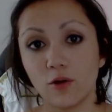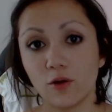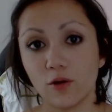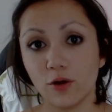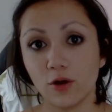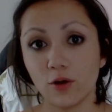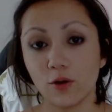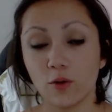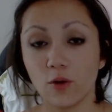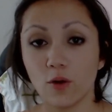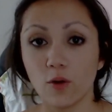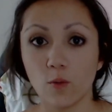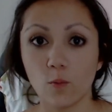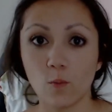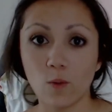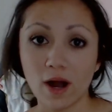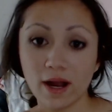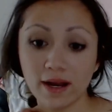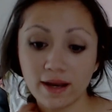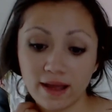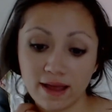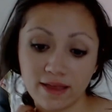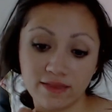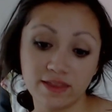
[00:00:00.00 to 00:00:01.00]
Or
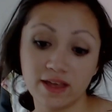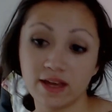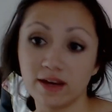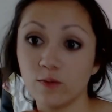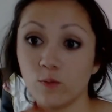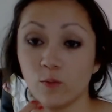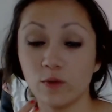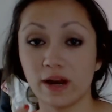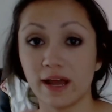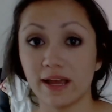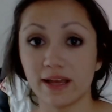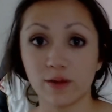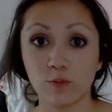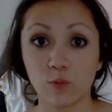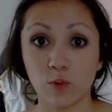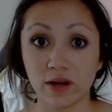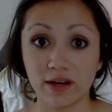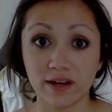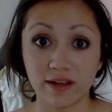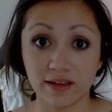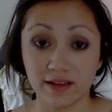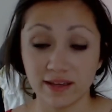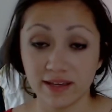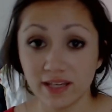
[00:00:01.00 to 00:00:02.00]
why? And then when I
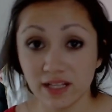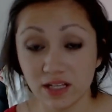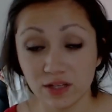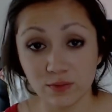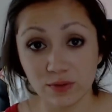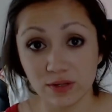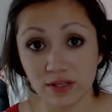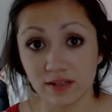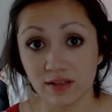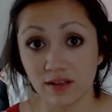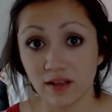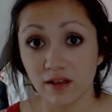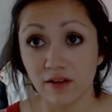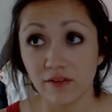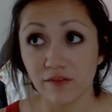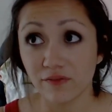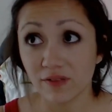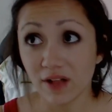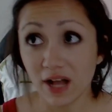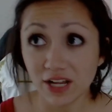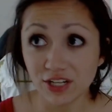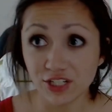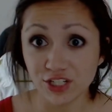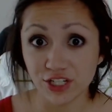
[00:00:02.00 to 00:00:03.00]
want to heal with
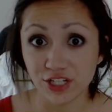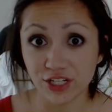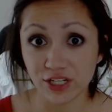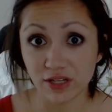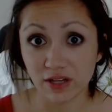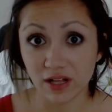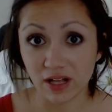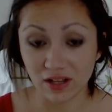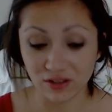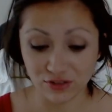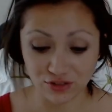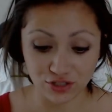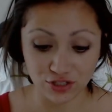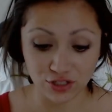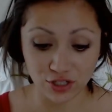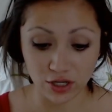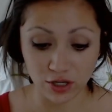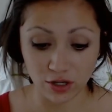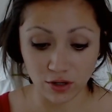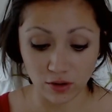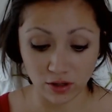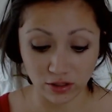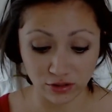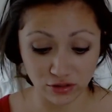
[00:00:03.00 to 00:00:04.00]
Flash Heal, I'll just
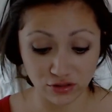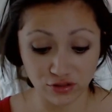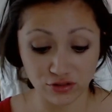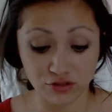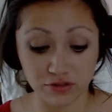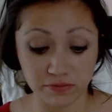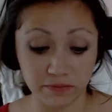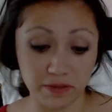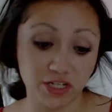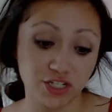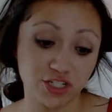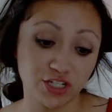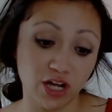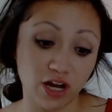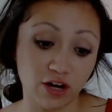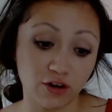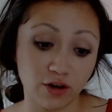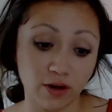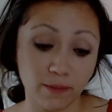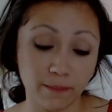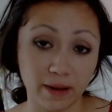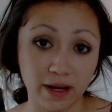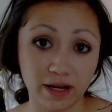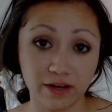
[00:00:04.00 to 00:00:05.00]
use my
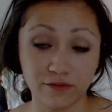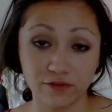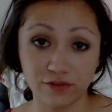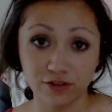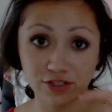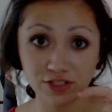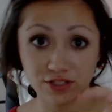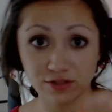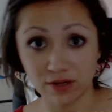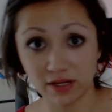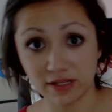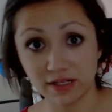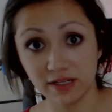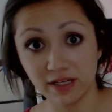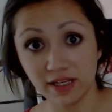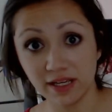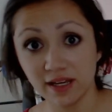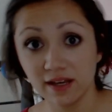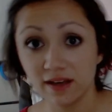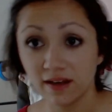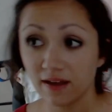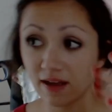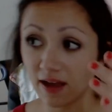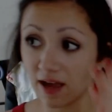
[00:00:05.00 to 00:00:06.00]
Chakra bind for
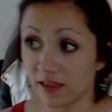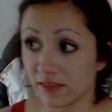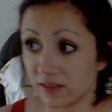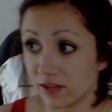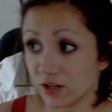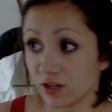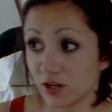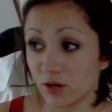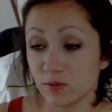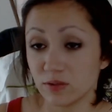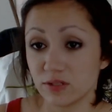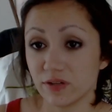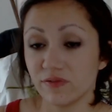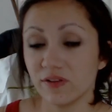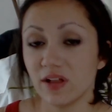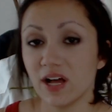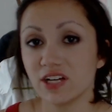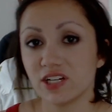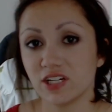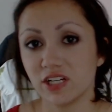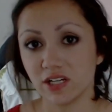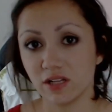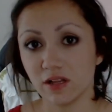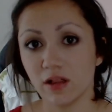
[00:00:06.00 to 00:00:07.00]
Serenity, and then go into
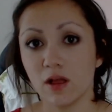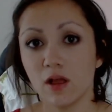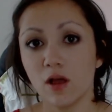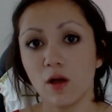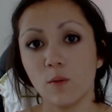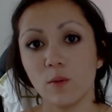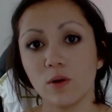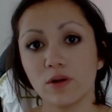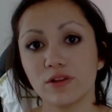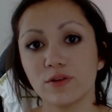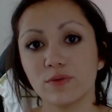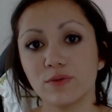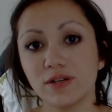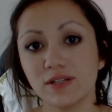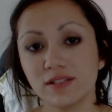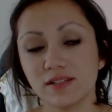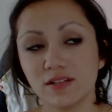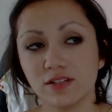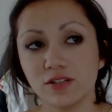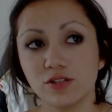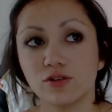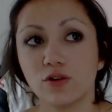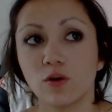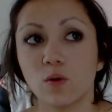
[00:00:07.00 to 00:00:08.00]
Flash Heal. Well, the
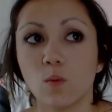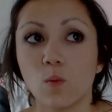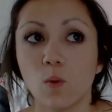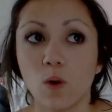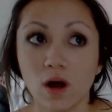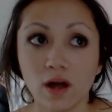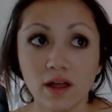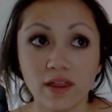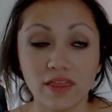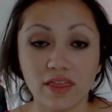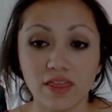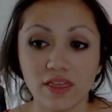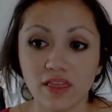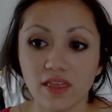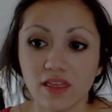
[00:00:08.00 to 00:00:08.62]
reason you don't want